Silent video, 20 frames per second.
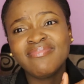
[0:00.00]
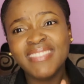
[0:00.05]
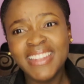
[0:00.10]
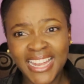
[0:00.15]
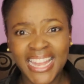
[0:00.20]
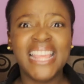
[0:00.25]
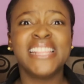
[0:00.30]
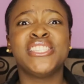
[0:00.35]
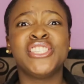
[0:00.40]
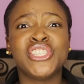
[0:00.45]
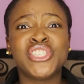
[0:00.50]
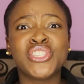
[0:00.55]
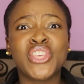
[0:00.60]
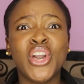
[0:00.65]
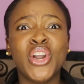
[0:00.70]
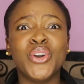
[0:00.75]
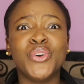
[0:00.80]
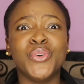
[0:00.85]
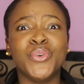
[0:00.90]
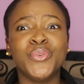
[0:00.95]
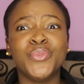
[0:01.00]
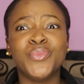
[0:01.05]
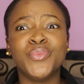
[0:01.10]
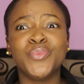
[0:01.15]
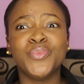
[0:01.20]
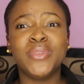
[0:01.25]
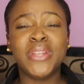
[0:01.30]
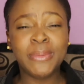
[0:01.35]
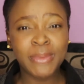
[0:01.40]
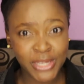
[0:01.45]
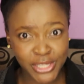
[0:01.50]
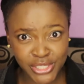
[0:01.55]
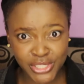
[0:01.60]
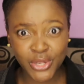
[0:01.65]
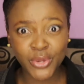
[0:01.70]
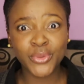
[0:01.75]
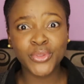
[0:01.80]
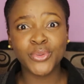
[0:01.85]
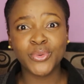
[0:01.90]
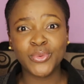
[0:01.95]
Let's just go. Let me
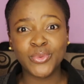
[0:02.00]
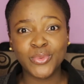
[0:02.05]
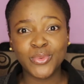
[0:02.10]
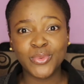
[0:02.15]
show you.